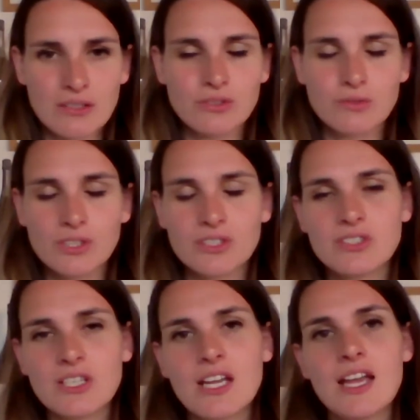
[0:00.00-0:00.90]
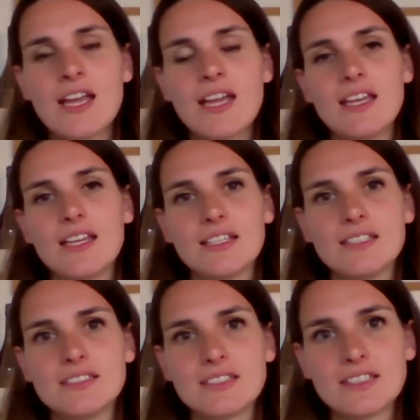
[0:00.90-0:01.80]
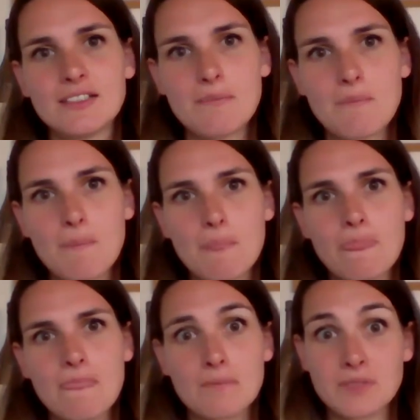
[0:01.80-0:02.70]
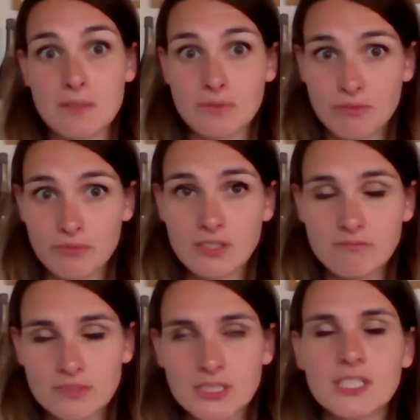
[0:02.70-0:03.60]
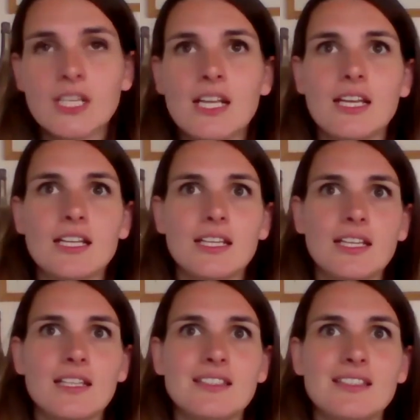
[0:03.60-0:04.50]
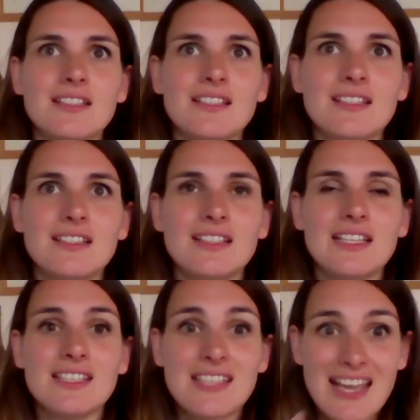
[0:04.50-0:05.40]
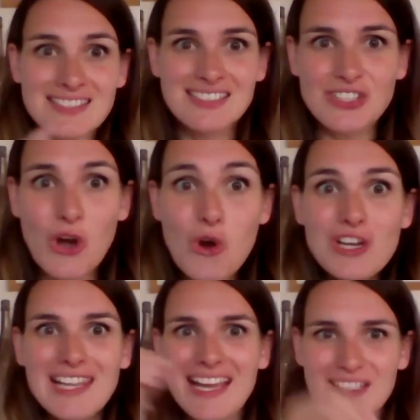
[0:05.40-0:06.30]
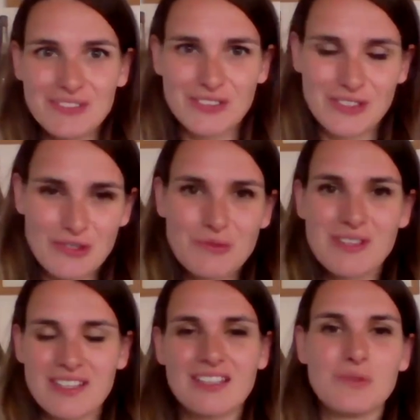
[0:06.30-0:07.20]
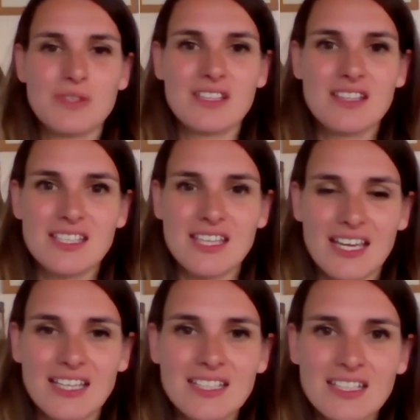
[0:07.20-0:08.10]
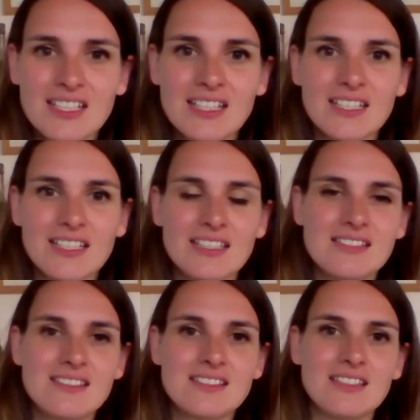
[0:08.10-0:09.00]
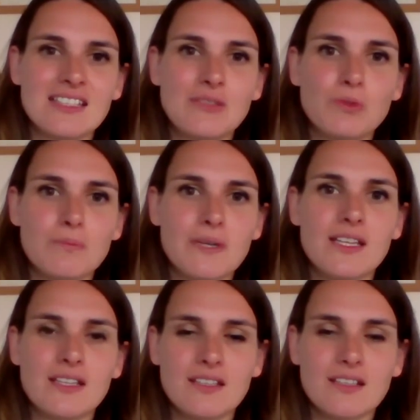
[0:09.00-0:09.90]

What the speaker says: 2 years, and sometimes three. And it has its own life, you know, within the egg. It will make